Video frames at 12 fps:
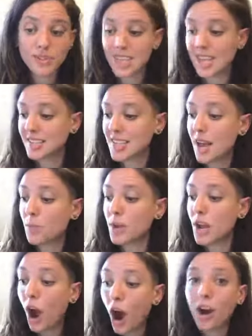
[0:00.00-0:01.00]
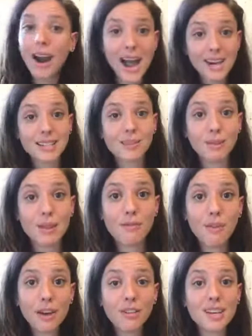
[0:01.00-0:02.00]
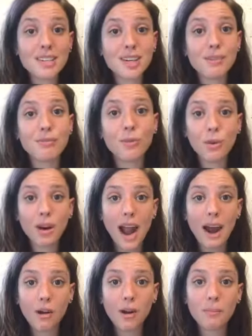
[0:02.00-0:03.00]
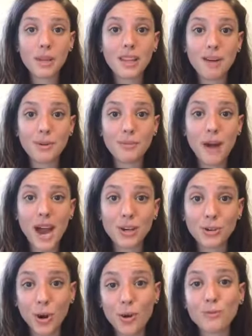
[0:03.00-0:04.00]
things, and we are actively fundraising for our beloved Pine Grove.